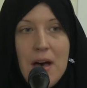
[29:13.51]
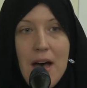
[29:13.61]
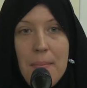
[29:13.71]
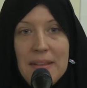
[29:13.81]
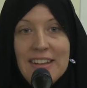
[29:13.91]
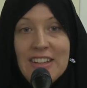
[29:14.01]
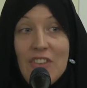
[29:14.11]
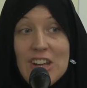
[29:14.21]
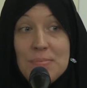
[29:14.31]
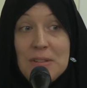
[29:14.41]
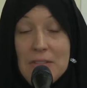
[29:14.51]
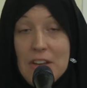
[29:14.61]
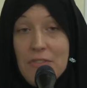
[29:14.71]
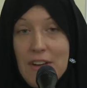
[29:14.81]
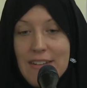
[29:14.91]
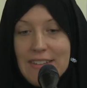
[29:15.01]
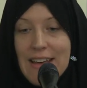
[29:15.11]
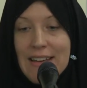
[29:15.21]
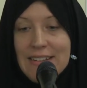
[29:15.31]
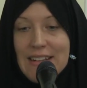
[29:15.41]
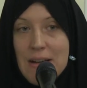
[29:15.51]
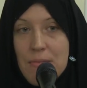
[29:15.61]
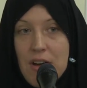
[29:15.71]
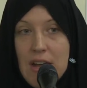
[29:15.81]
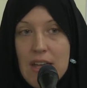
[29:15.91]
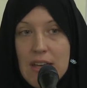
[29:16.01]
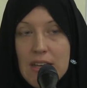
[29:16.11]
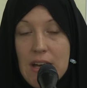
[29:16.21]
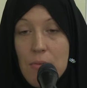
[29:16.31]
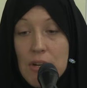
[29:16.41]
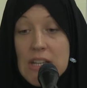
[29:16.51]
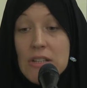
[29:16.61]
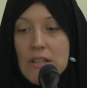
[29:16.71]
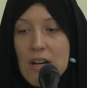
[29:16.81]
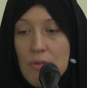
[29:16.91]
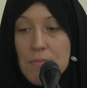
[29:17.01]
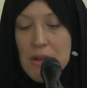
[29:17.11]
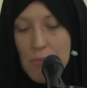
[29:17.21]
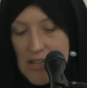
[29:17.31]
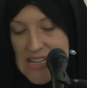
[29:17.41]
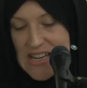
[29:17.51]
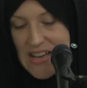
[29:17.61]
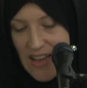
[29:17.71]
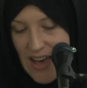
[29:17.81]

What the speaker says: But this is a very specific phrase. As-salamu alayka ya waliyullah wa ibn waliyah.